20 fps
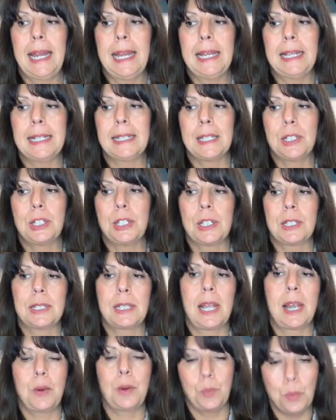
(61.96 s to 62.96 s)
It isn't just
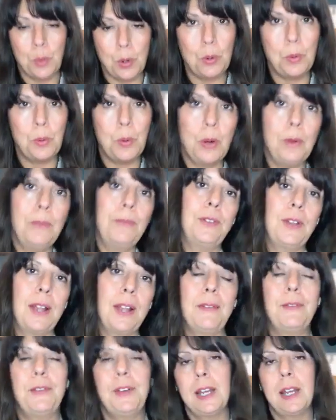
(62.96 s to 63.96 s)
like woo woo
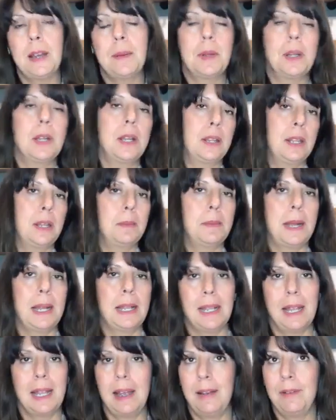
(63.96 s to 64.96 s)
fluffy, I'm going to think
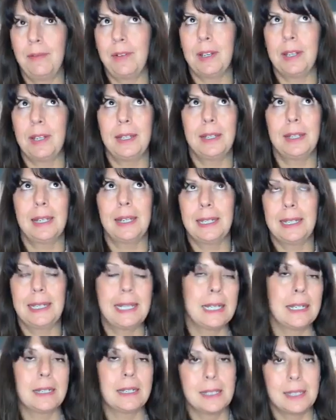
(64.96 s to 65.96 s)
about love and
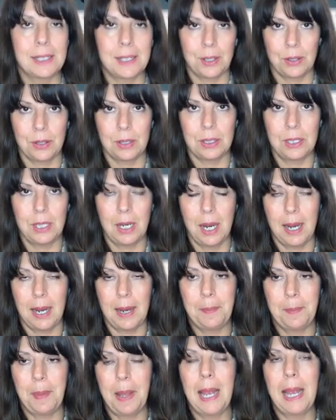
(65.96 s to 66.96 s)
kittens all the
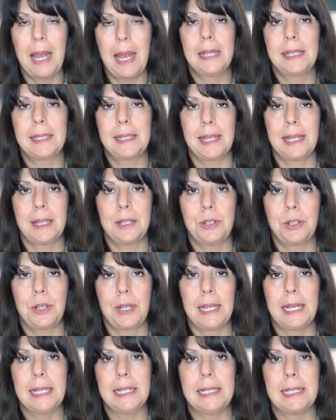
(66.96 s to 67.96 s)
time. Heart
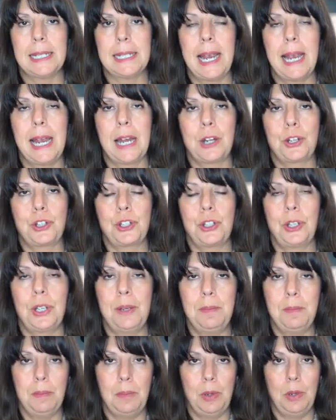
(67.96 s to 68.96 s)
centering is
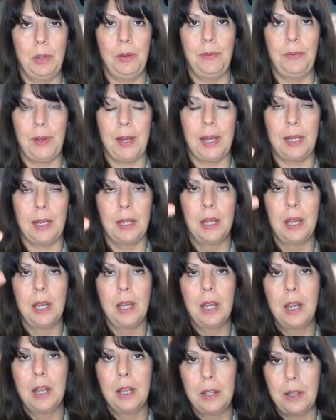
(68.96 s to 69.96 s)
actually moving
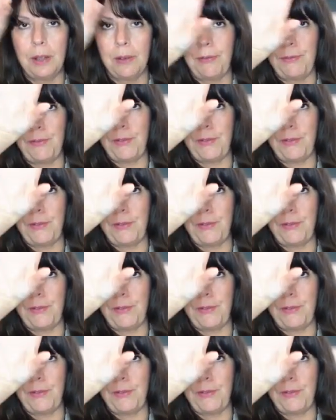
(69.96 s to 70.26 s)
the